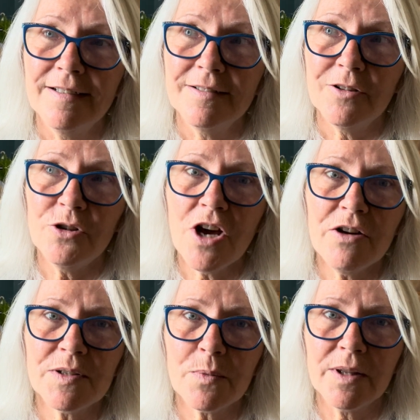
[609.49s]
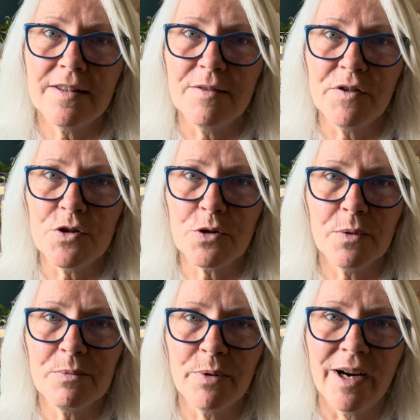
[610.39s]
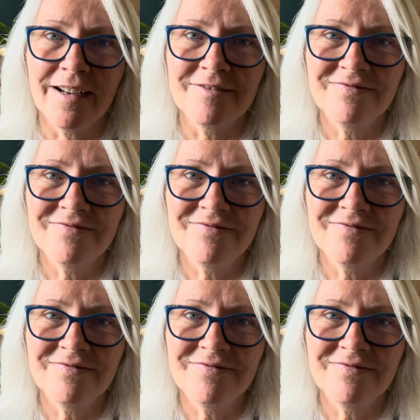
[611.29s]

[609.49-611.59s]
Who knows what the future will bring.